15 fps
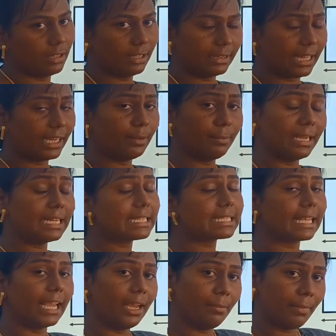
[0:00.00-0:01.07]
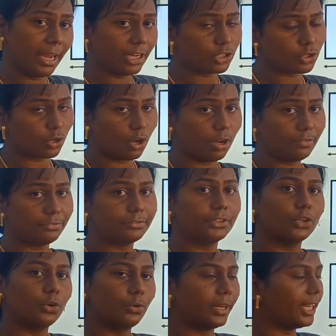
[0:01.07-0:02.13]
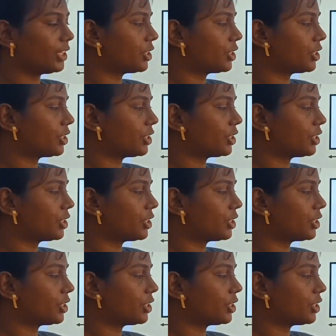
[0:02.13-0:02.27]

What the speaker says: That means image of 2D